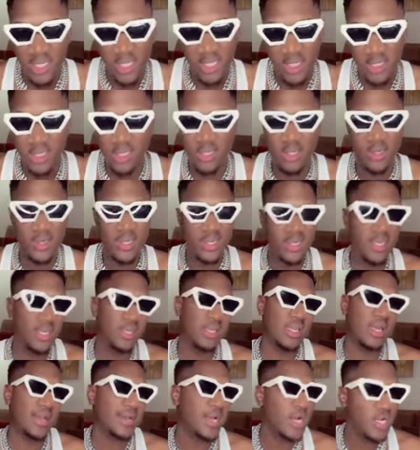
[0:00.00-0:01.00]
You know, and then
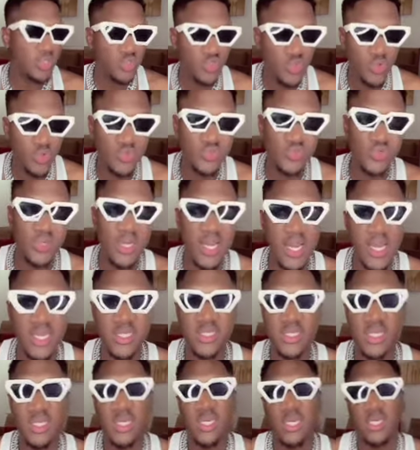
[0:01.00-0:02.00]
like I told you guys,
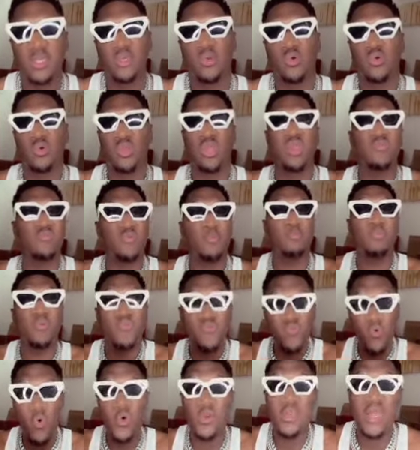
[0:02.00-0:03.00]
you know, even
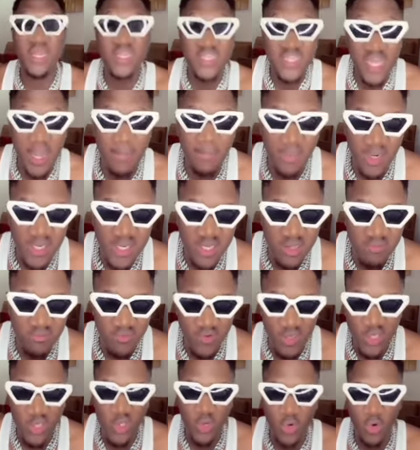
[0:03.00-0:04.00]
before that Sambadi
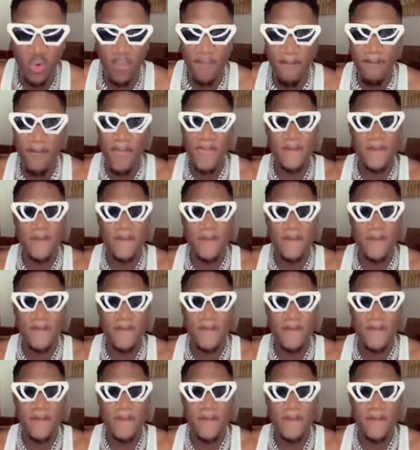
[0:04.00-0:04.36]
video,